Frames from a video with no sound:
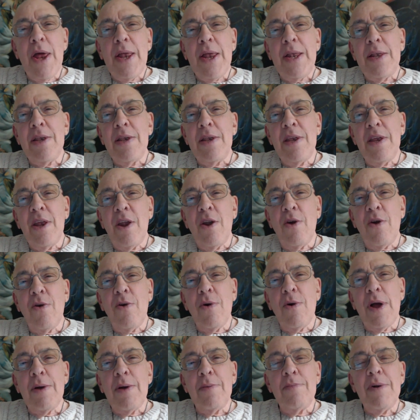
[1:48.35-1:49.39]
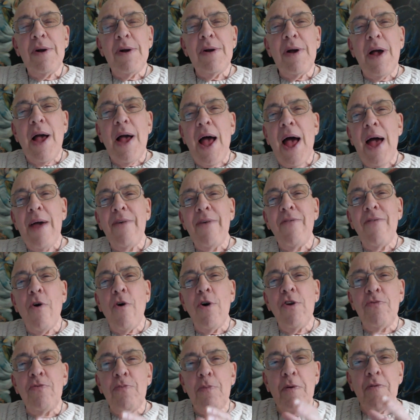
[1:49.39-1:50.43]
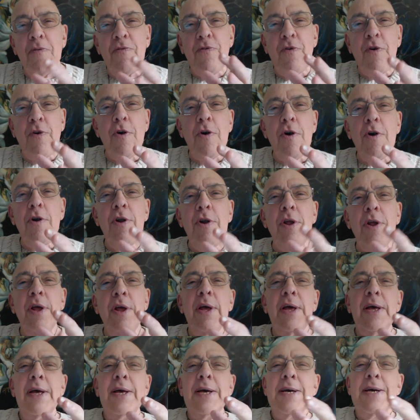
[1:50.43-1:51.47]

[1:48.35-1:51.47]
rate, I've always preferred